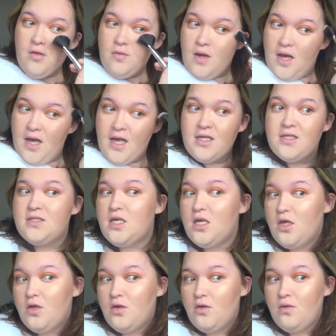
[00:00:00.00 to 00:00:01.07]

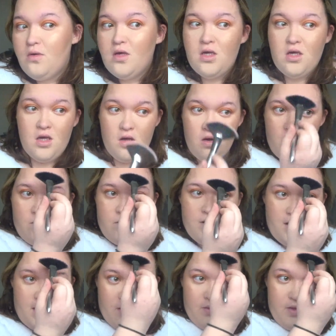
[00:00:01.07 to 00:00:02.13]
you.
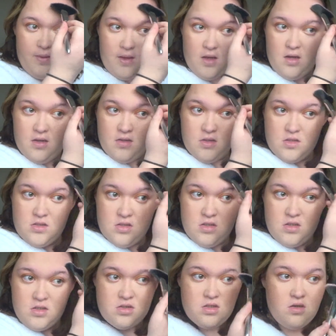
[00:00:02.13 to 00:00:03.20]
Wow. And then I'll kind of just,
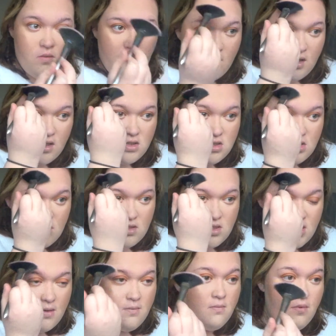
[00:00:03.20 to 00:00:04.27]
don't know why, just do the
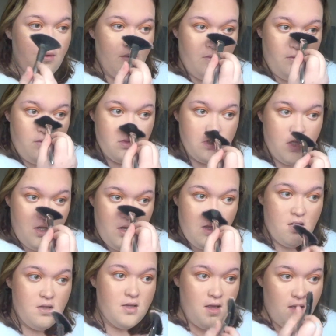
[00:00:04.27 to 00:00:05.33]
temple.
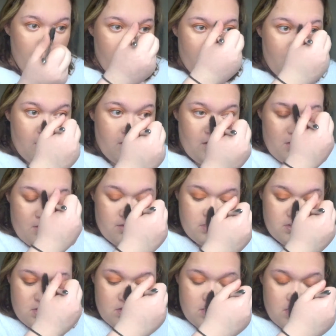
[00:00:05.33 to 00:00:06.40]
Down the nose.